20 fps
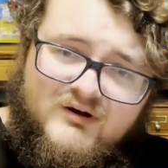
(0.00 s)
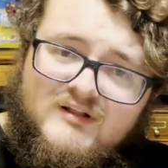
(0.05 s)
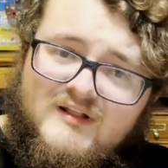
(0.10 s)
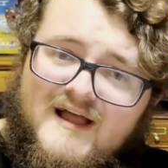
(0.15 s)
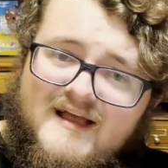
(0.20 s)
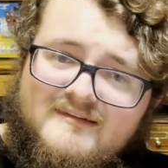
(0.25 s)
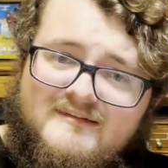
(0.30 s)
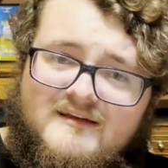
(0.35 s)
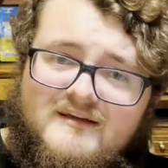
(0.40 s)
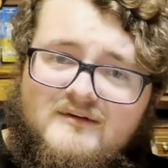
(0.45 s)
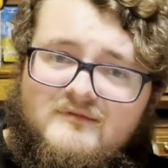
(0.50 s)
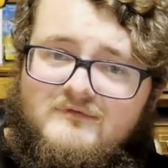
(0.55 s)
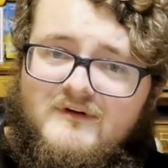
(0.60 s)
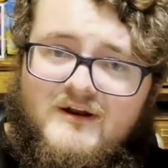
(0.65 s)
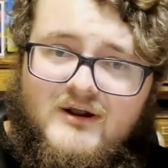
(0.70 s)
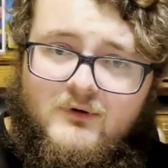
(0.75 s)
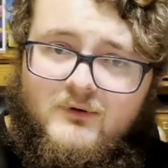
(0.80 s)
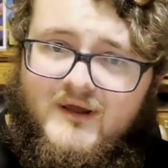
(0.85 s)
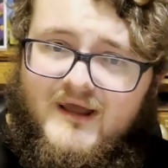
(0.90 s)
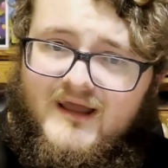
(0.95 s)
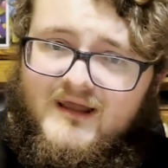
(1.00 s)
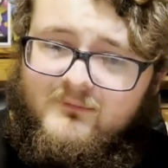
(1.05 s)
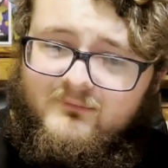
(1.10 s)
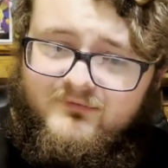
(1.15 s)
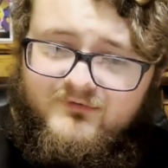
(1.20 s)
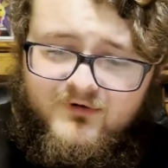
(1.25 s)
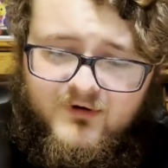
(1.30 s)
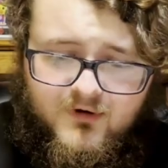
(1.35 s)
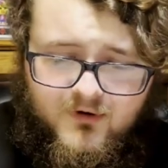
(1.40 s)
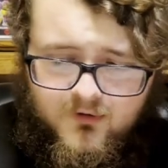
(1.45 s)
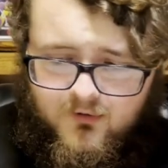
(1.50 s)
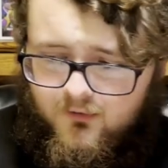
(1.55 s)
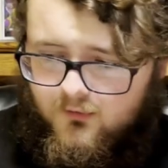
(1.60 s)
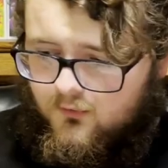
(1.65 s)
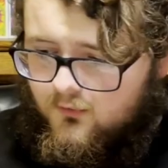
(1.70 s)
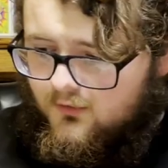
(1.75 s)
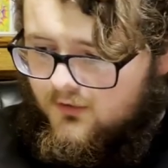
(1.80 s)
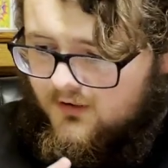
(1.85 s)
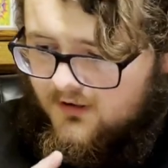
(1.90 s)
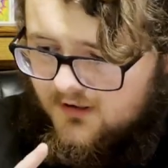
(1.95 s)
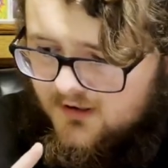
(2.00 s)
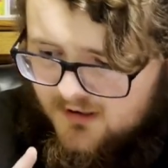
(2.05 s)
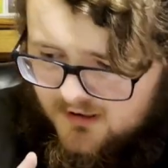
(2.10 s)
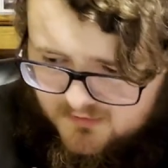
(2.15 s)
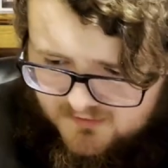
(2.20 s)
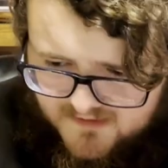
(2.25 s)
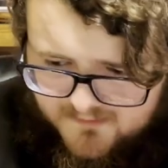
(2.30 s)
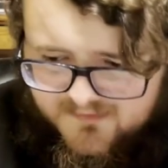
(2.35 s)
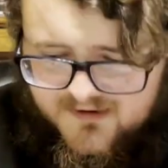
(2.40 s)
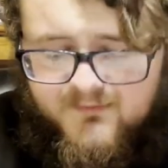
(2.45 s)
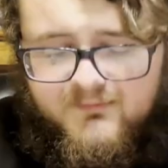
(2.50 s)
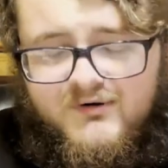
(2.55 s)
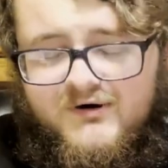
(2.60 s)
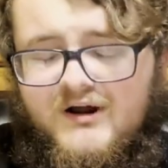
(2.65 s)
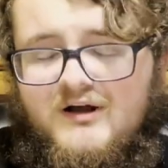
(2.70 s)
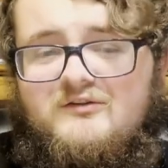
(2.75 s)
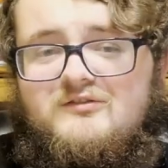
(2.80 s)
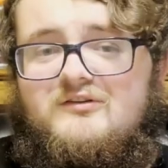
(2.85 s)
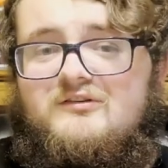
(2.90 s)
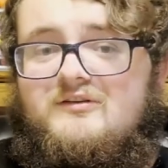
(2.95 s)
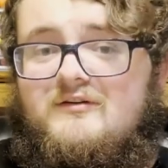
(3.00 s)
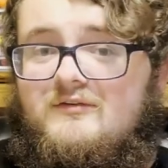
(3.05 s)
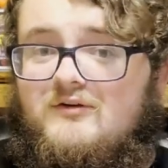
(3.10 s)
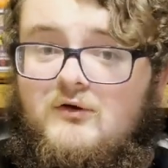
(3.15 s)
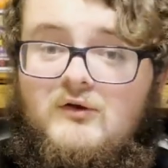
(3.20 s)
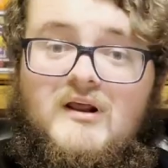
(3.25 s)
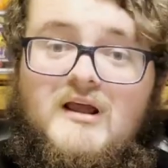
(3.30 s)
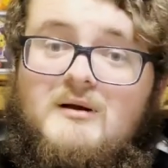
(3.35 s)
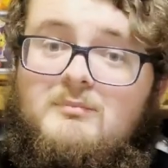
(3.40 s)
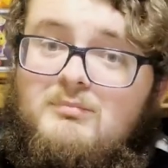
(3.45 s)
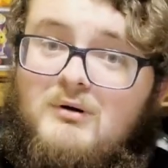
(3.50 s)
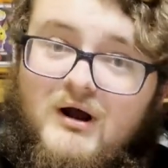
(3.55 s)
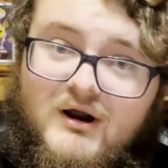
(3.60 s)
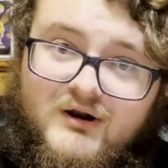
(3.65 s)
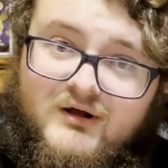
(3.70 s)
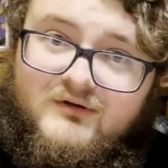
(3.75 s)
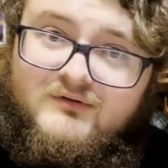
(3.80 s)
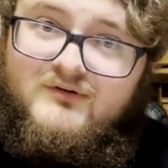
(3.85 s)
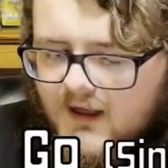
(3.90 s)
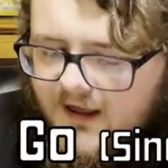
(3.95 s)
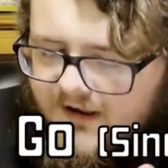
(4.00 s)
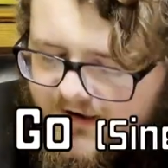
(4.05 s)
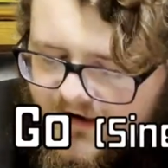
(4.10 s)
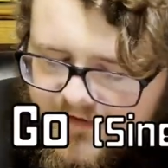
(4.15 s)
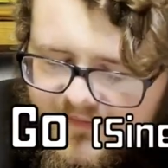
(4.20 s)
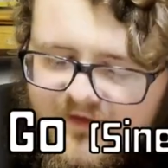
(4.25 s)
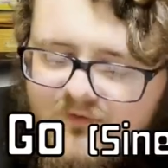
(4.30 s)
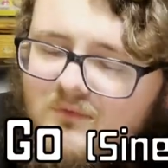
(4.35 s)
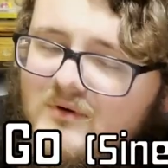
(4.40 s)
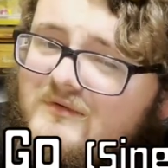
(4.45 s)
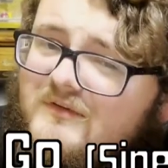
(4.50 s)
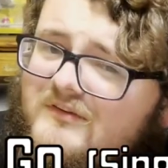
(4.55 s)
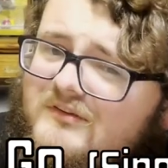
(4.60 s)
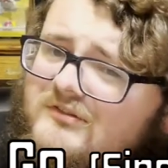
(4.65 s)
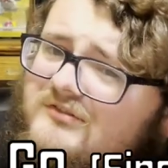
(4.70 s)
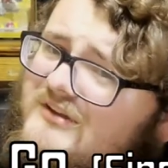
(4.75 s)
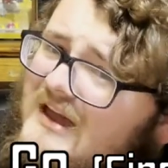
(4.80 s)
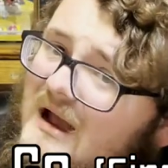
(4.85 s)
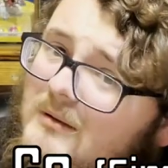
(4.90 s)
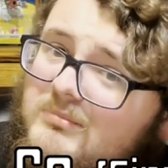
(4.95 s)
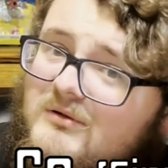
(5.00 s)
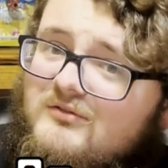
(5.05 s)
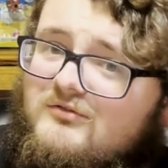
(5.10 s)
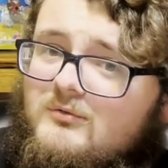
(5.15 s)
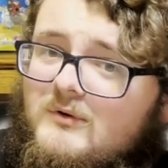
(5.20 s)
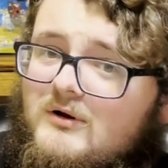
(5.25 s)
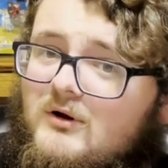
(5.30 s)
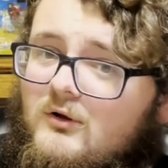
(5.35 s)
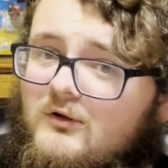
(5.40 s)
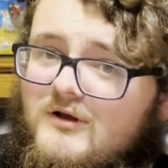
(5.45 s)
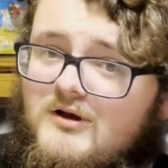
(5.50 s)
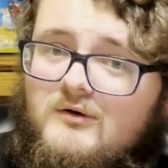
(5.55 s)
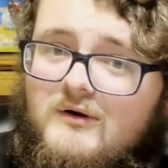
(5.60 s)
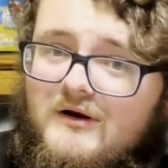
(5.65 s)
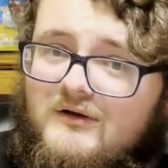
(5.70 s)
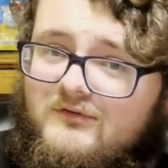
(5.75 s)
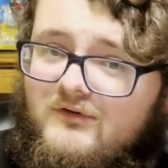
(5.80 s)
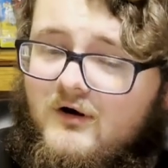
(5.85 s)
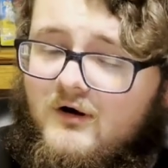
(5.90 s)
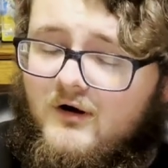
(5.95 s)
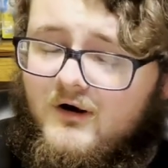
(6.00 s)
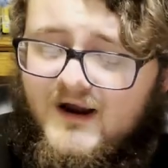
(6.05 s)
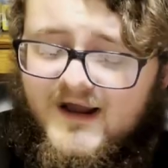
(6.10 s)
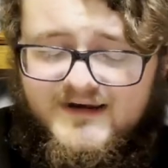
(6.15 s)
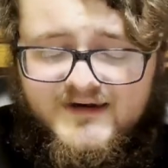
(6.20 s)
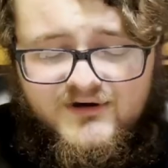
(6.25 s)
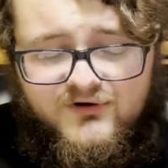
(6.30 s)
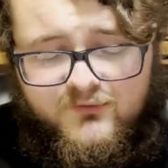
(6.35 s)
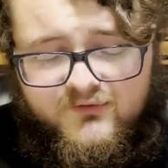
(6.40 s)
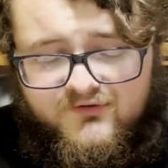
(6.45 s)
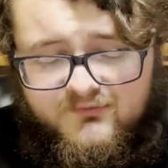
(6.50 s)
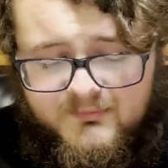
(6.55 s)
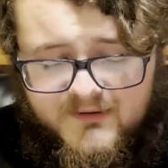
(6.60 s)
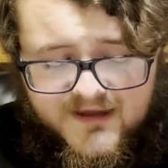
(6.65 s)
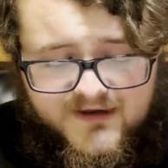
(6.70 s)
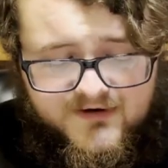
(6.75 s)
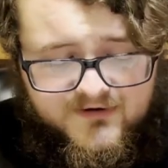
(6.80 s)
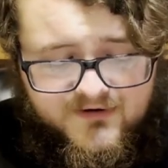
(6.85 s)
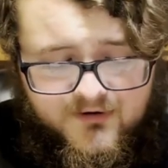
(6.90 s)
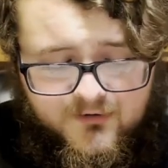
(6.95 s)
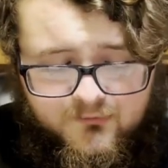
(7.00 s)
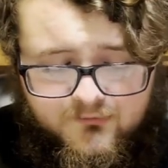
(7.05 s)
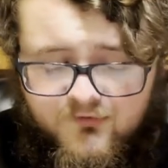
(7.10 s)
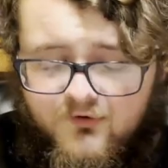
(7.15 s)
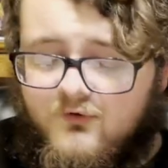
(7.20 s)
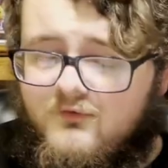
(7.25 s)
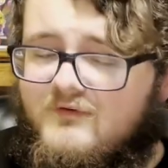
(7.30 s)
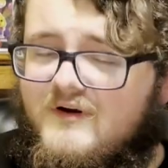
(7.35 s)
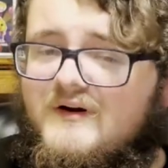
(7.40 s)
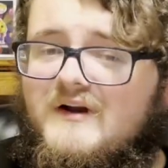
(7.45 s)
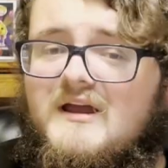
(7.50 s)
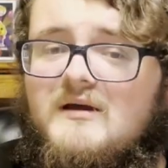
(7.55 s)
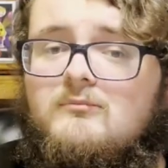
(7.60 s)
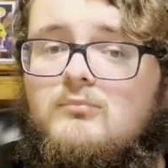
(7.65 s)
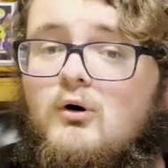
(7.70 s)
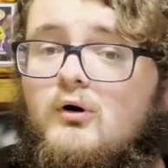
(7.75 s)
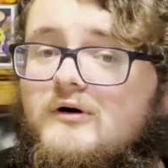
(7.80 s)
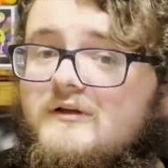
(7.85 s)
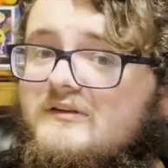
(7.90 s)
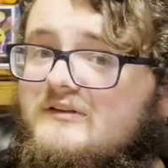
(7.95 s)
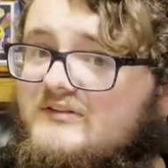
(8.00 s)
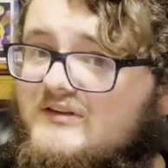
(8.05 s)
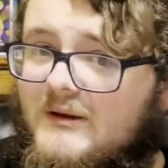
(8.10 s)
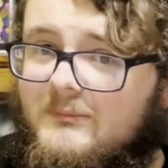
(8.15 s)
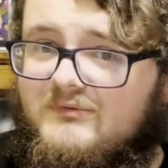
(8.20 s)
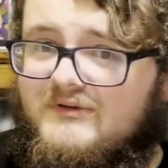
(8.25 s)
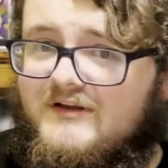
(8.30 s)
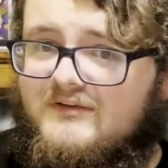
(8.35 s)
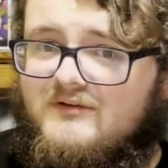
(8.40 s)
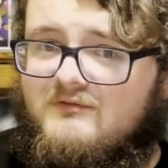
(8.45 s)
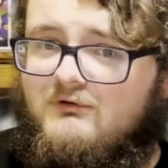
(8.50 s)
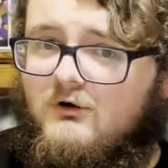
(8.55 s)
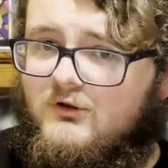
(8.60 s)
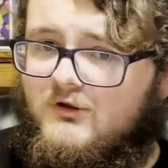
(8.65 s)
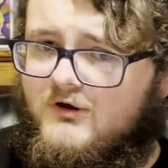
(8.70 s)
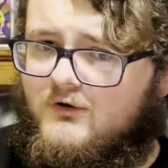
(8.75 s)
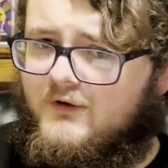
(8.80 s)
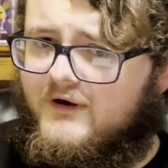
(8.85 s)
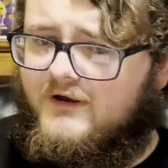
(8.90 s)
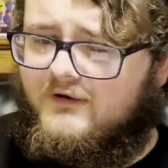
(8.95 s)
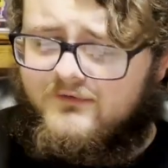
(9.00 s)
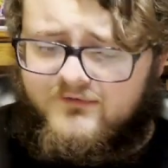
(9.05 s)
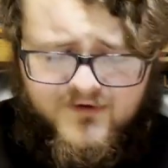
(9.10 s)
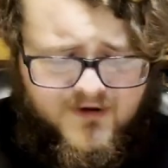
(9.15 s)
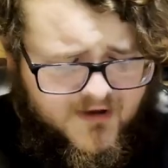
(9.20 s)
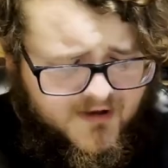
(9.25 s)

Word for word: classic video games, or limited productions of a unique product. And now that we've established what Holy Grails are, I need to explain to you two very important subsets of Holy Grails,